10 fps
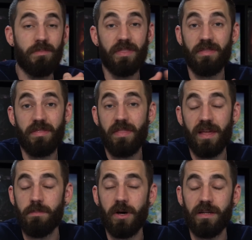but
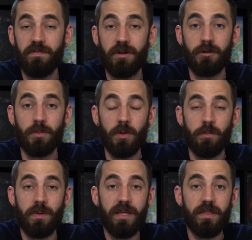they might very well
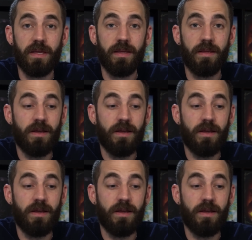be there.